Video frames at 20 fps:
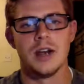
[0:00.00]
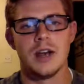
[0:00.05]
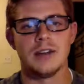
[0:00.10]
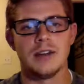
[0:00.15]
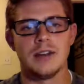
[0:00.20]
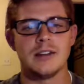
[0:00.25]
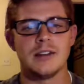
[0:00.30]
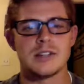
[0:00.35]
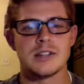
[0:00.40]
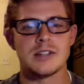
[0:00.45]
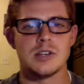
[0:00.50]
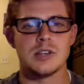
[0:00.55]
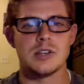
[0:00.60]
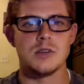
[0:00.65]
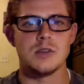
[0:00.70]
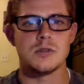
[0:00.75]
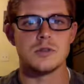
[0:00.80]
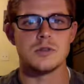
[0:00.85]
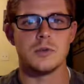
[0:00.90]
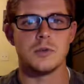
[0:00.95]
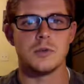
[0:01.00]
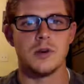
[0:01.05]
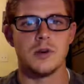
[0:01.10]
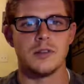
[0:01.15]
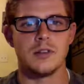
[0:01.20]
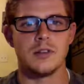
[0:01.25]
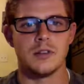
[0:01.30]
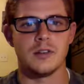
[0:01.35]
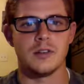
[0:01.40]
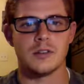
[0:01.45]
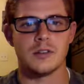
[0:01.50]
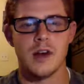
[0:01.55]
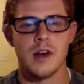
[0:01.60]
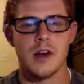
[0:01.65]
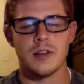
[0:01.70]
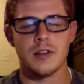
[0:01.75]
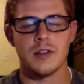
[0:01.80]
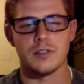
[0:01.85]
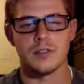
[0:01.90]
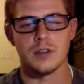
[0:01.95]
I think that's a huge point to
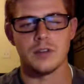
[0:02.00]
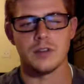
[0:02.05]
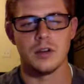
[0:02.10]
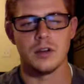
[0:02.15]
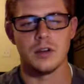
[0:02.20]
stress.